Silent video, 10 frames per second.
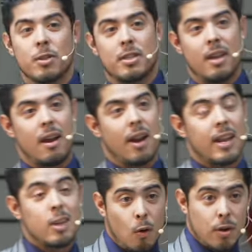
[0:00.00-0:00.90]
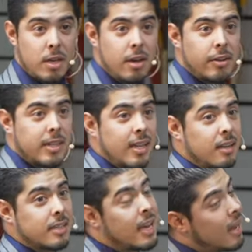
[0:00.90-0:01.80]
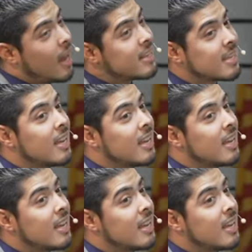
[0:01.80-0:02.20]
there, and he overhears and he goes, hey guys,